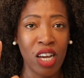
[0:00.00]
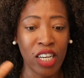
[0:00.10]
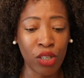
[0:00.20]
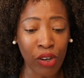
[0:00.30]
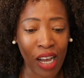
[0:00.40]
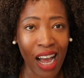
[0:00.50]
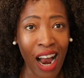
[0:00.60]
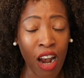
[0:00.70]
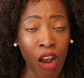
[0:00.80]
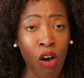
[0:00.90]
It took
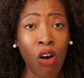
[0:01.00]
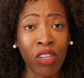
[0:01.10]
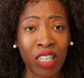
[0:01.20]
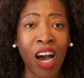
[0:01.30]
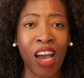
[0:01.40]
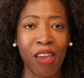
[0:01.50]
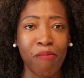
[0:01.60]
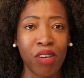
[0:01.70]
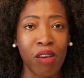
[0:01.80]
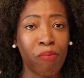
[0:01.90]
a long
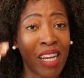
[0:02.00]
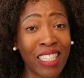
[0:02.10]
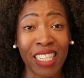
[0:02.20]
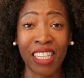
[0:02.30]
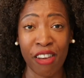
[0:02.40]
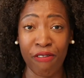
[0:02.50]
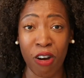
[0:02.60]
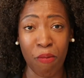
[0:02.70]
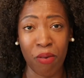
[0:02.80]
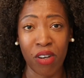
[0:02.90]
time, but I didn't give
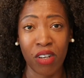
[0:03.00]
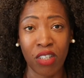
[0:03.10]
up.